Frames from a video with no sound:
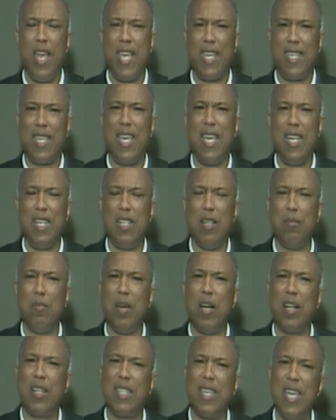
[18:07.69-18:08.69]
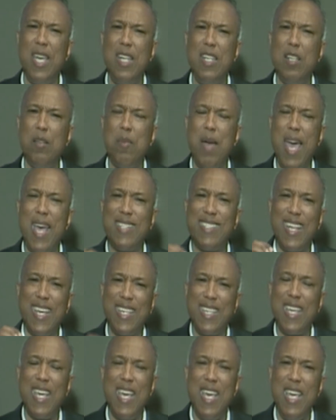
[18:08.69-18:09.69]
a kingdom has
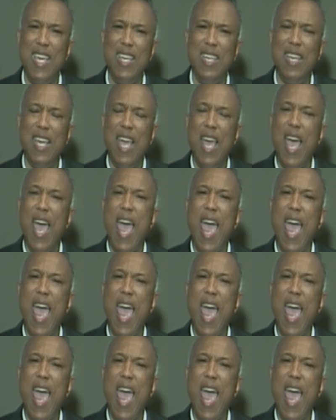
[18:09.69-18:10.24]
a king,